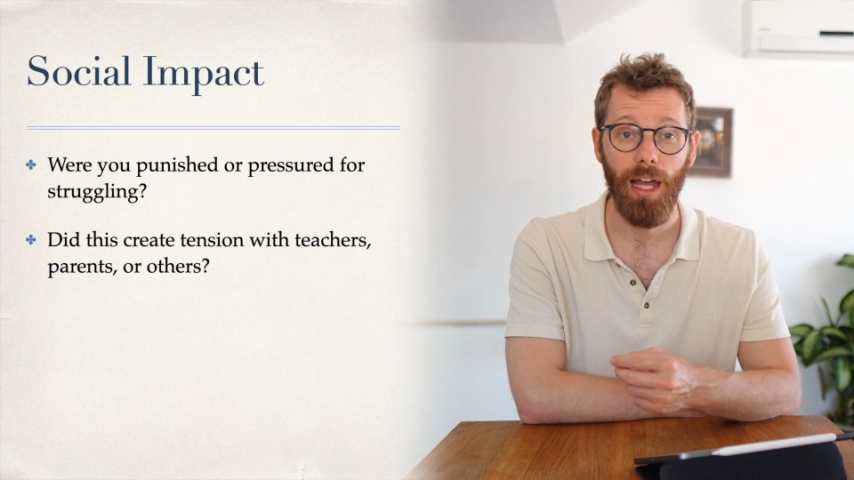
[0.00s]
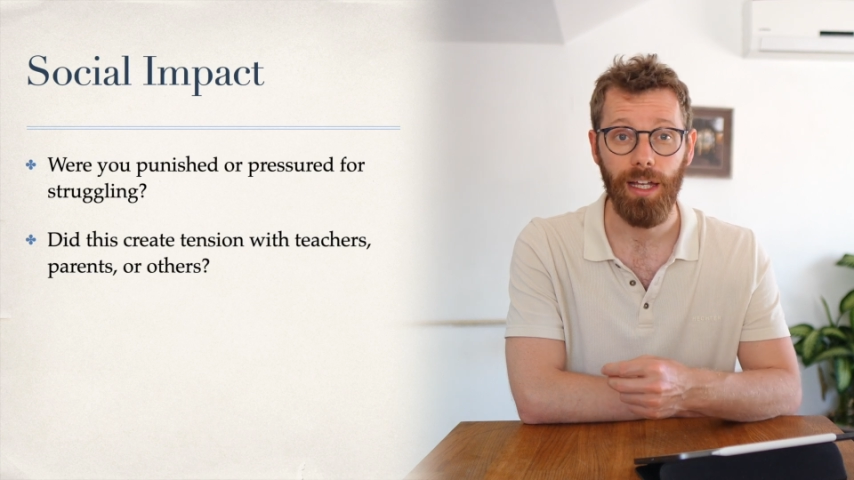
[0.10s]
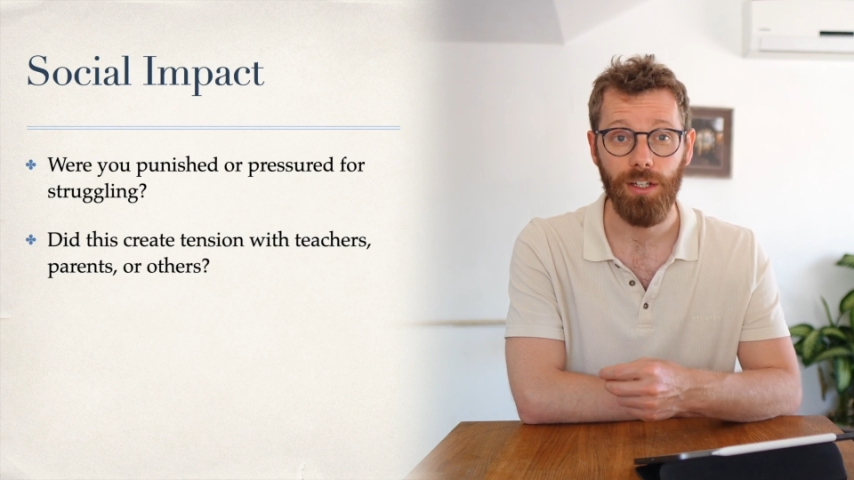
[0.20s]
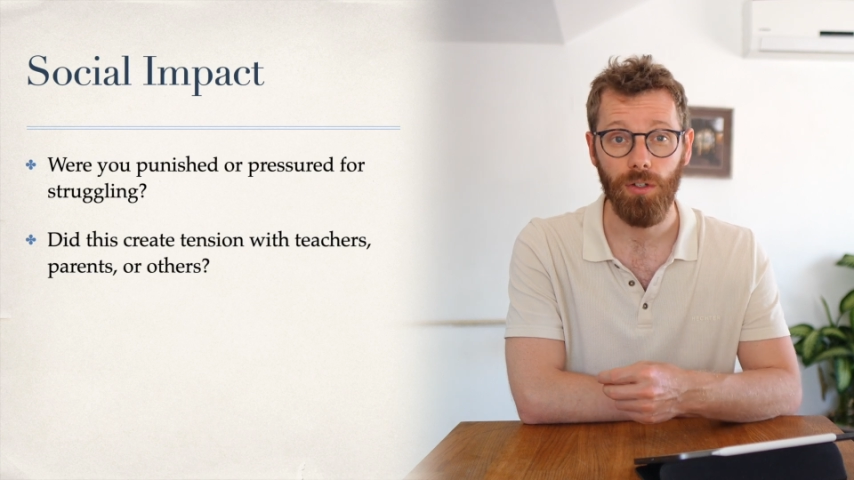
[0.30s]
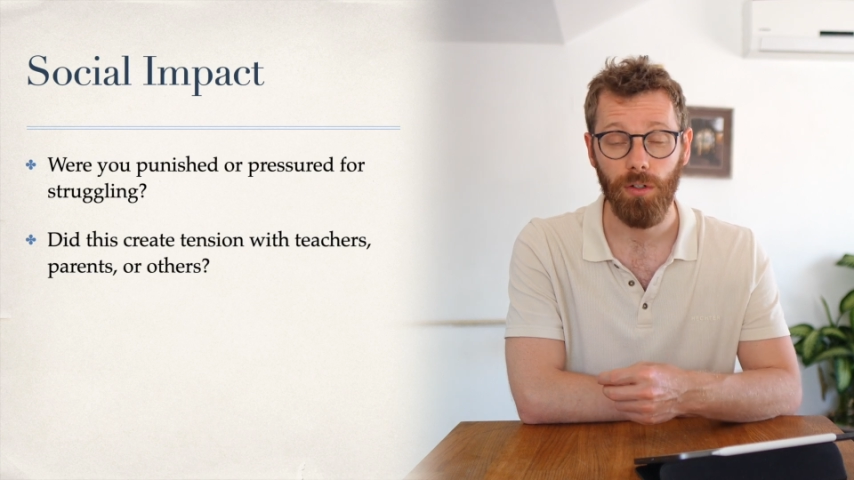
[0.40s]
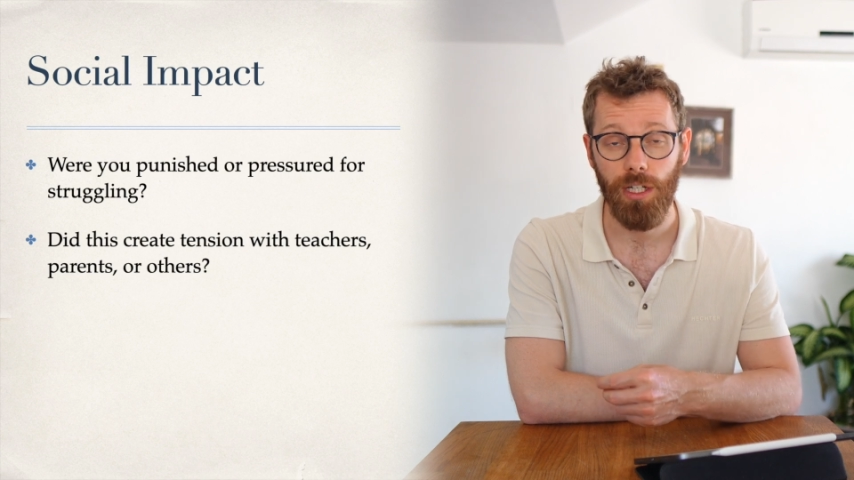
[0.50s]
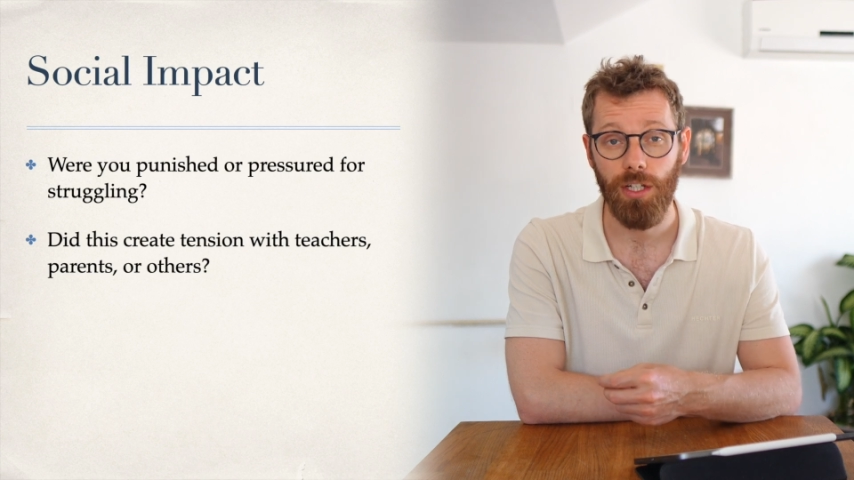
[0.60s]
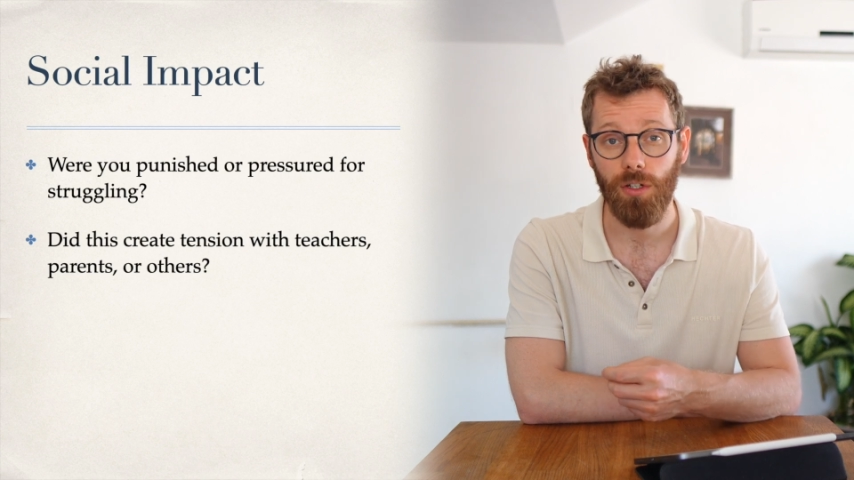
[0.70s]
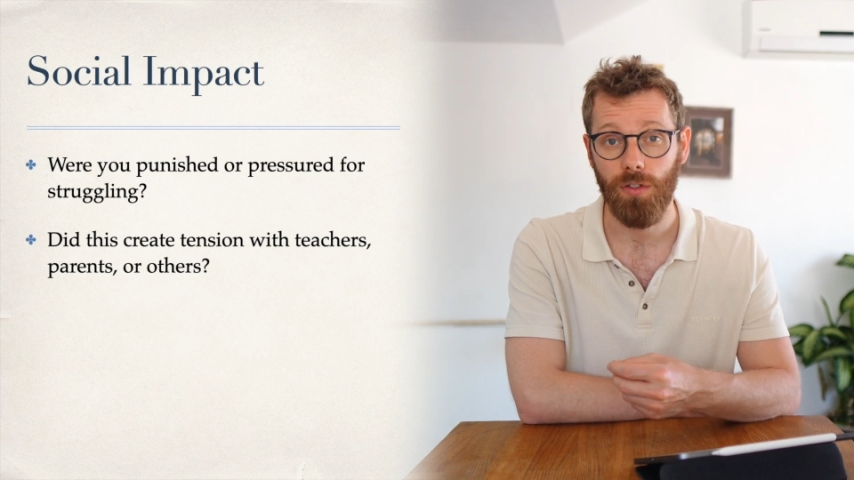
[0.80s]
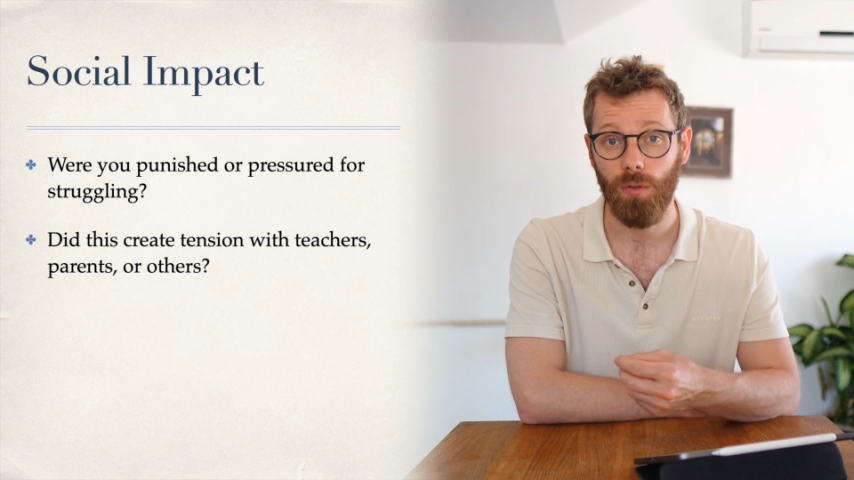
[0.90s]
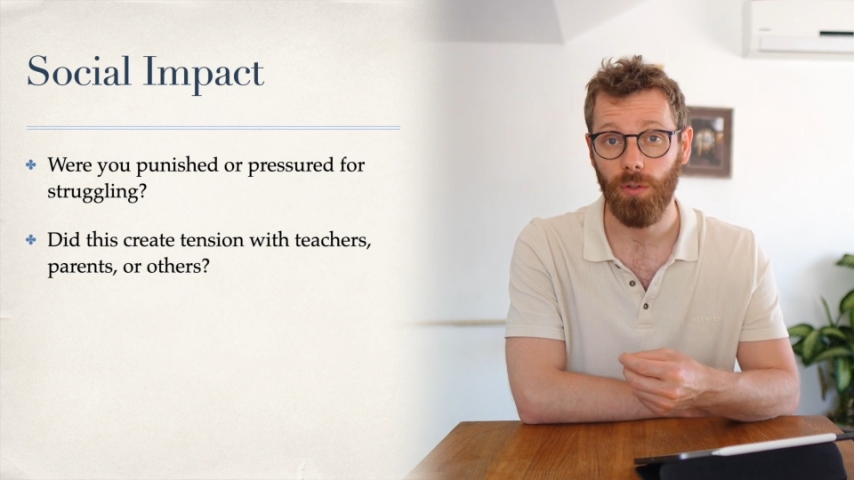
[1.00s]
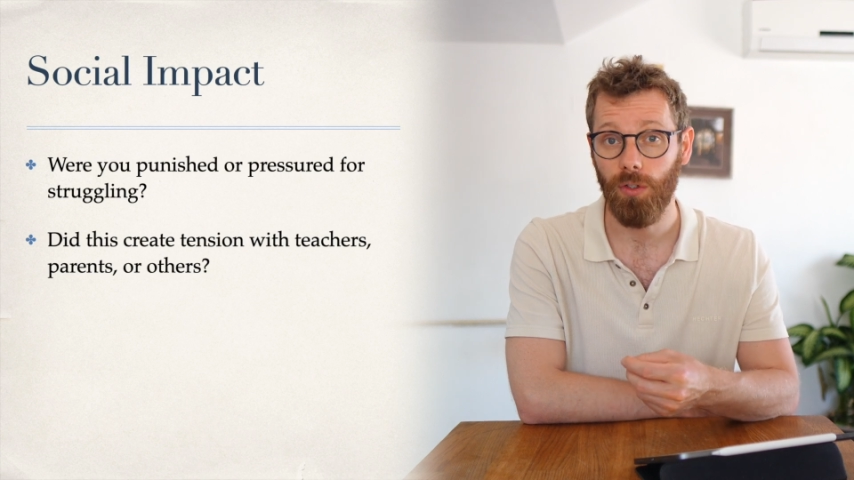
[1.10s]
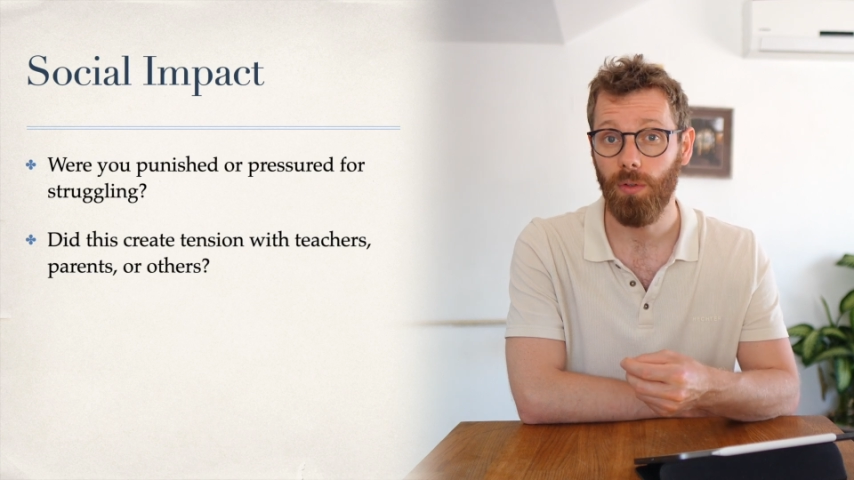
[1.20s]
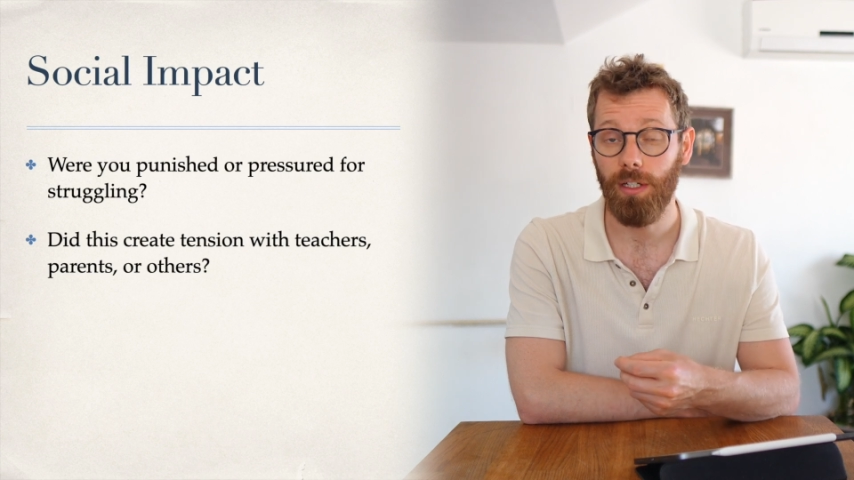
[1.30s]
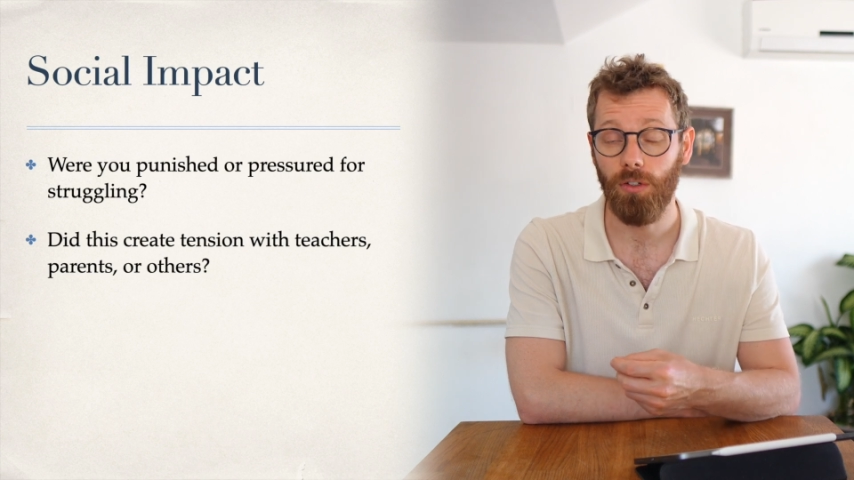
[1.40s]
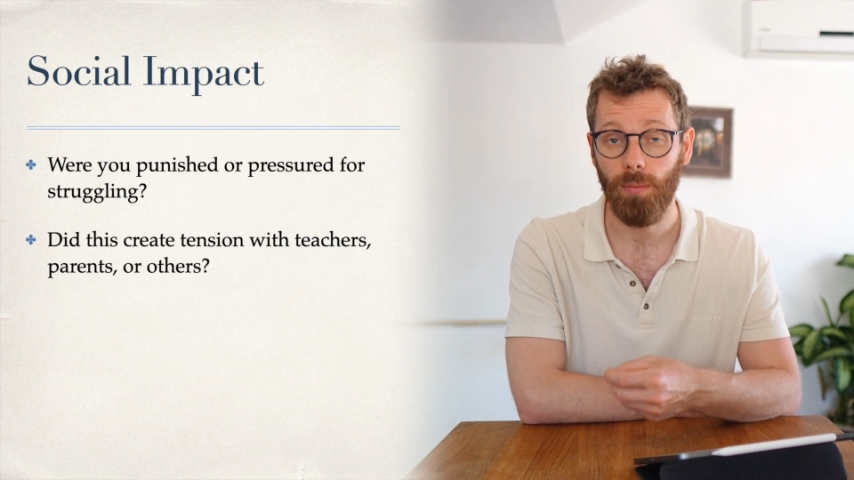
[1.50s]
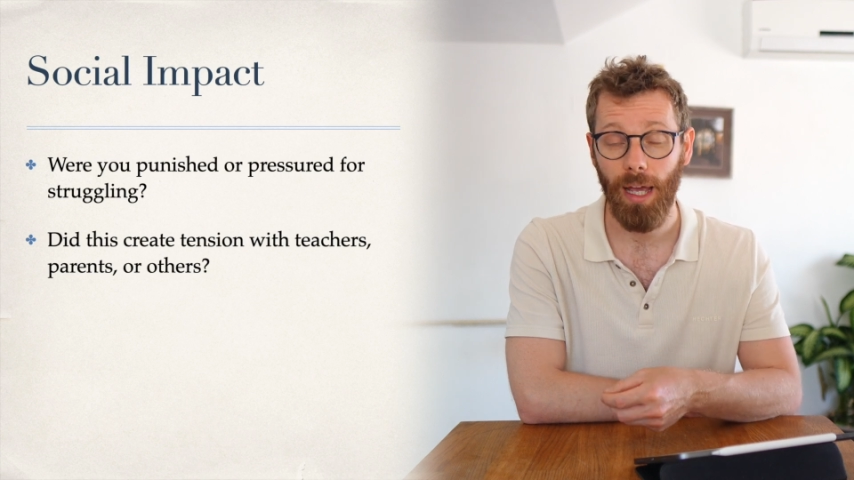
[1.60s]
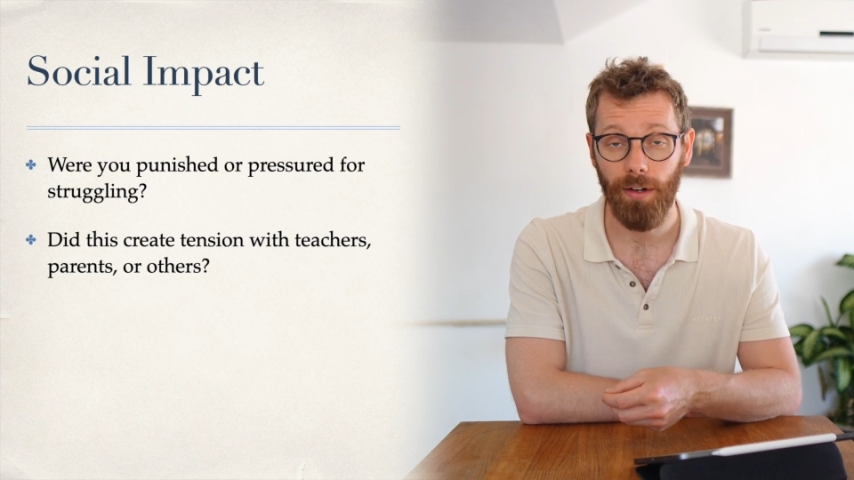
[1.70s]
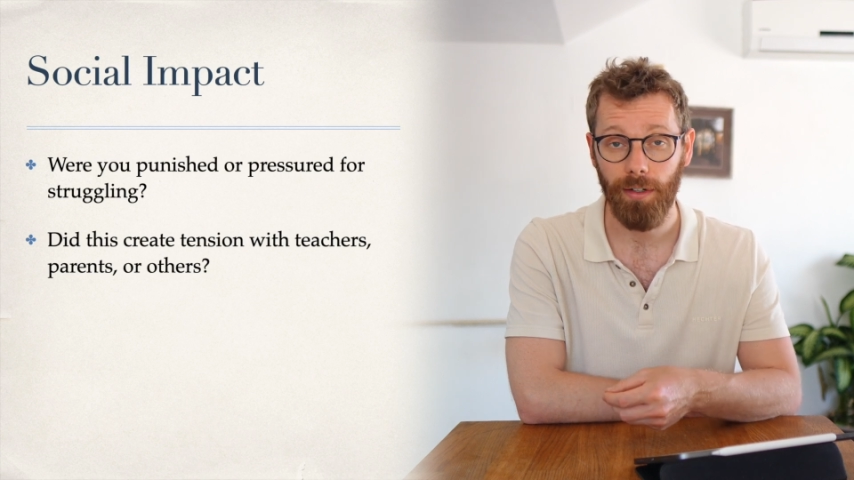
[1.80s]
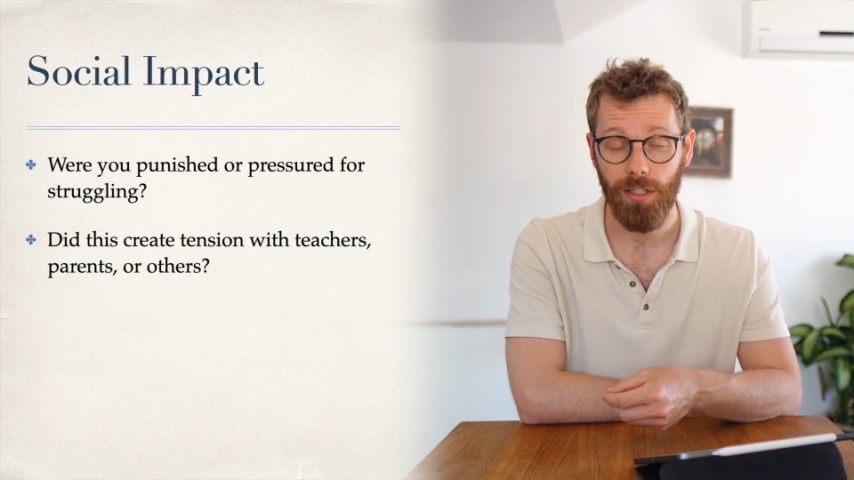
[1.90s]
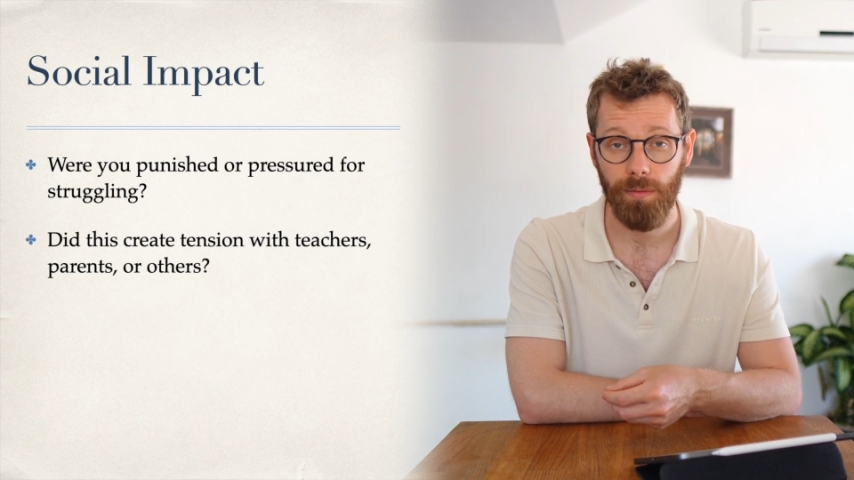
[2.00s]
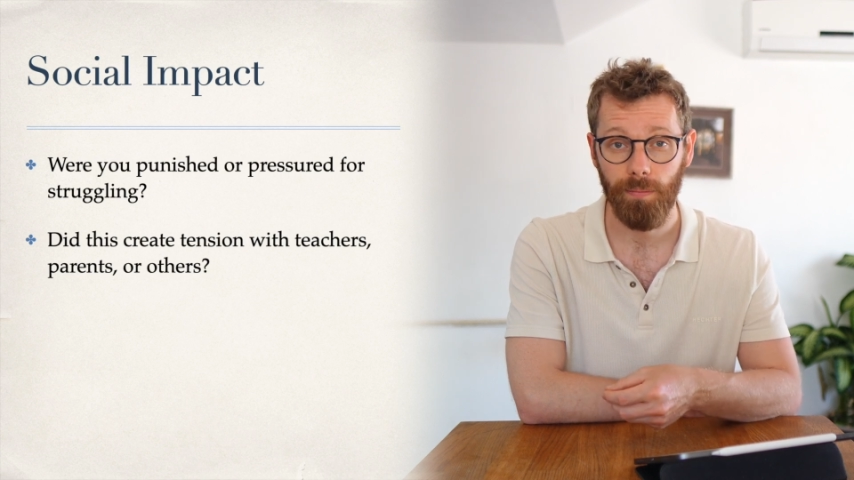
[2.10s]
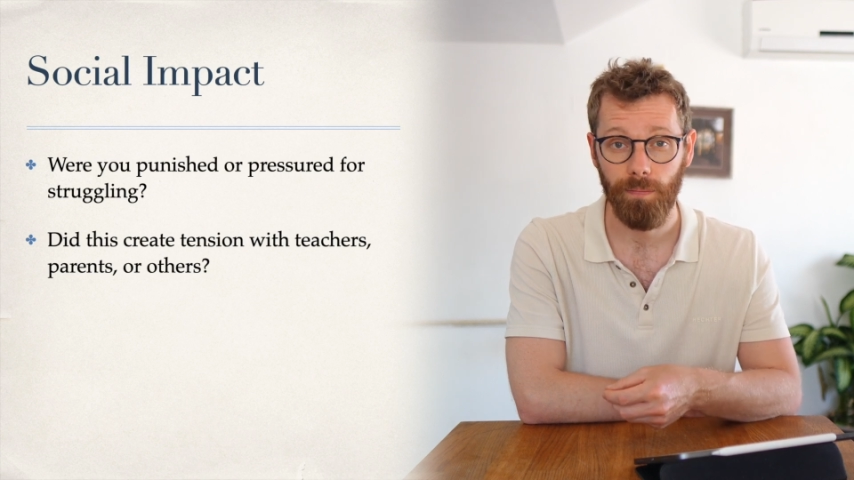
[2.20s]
and your teachers or you and your parents?